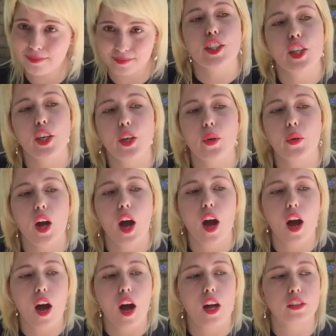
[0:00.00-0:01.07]
So
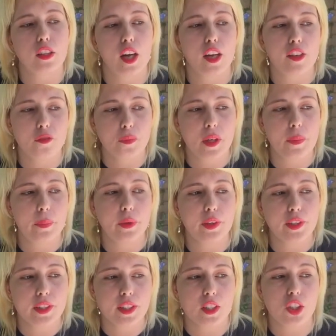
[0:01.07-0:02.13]
a lot of
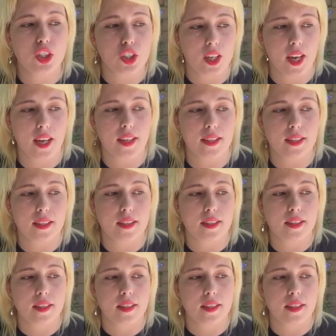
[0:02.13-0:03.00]
people suggest